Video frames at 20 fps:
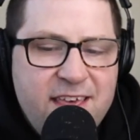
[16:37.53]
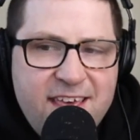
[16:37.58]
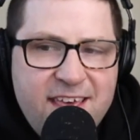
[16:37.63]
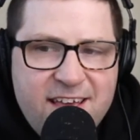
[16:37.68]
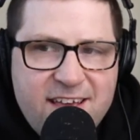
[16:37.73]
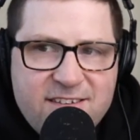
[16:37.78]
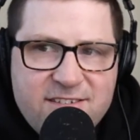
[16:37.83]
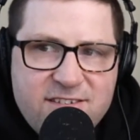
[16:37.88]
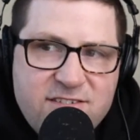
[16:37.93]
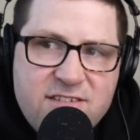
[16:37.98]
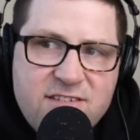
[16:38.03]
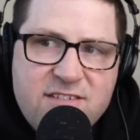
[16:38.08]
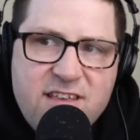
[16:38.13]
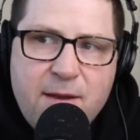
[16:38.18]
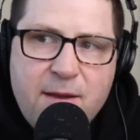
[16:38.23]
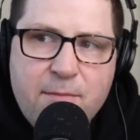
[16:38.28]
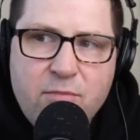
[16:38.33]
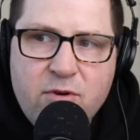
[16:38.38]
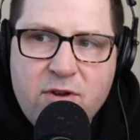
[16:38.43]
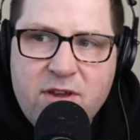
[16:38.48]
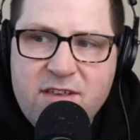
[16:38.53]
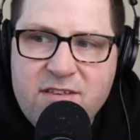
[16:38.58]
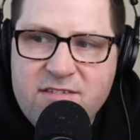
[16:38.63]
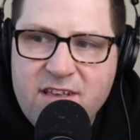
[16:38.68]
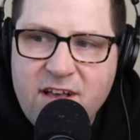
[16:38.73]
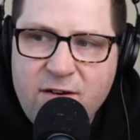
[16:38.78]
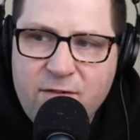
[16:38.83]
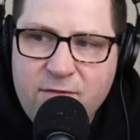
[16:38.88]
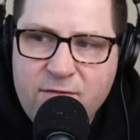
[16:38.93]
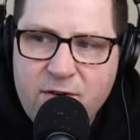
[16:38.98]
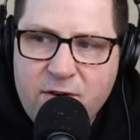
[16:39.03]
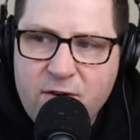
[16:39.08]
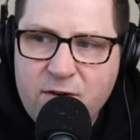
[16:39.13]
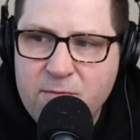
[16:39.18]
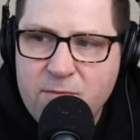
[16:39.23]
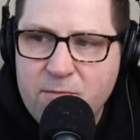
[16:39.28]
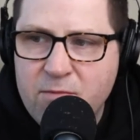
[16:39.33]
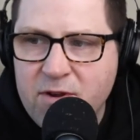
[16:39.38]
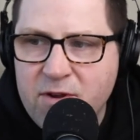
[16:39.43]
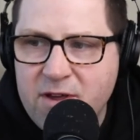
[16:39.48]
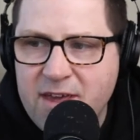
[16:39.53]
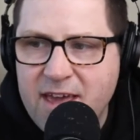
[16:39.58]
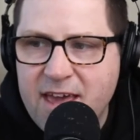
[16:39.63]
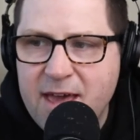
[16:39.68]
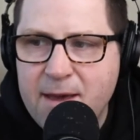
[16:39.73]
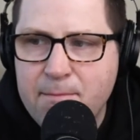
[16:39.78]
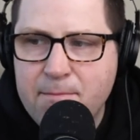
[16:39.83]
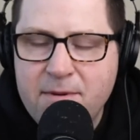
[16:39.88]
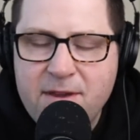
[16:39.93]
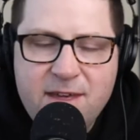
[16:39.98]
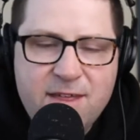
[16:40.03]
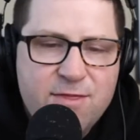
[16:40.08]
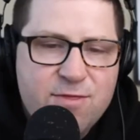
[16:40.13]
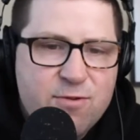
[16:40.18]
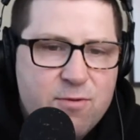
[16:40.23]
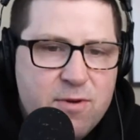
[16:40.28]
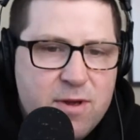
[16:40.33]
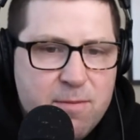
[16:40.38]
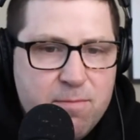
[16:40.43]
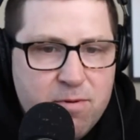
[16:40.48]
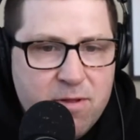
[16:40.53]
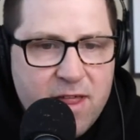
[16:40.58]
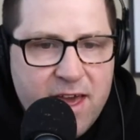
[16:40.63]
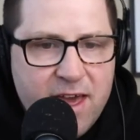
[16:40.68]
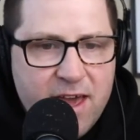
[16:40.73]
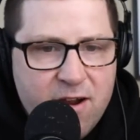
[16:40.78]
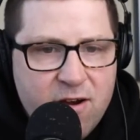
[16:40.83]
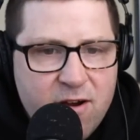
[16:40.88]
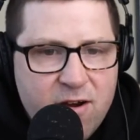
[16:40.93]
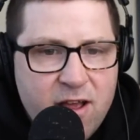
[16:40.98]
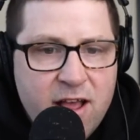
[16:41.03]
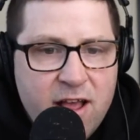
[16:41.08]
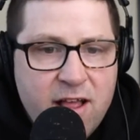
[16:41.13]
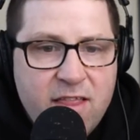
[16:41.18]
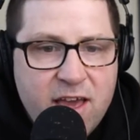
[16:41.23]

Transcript: because this is like pre-cell phone, pre-MP3 player.